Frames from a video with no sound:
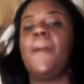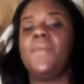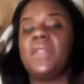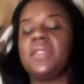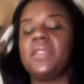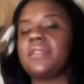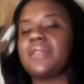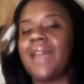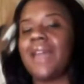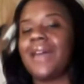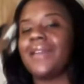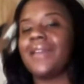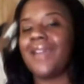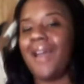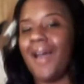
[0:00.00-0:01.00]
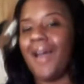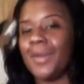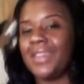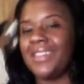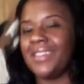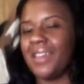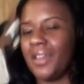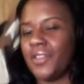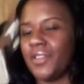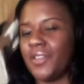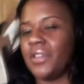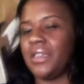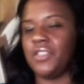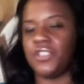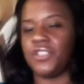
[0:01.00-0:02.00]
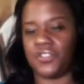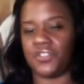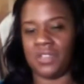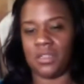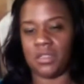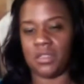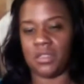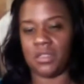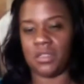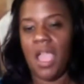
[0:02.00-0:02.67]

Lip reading: this is not uncommon in other industries.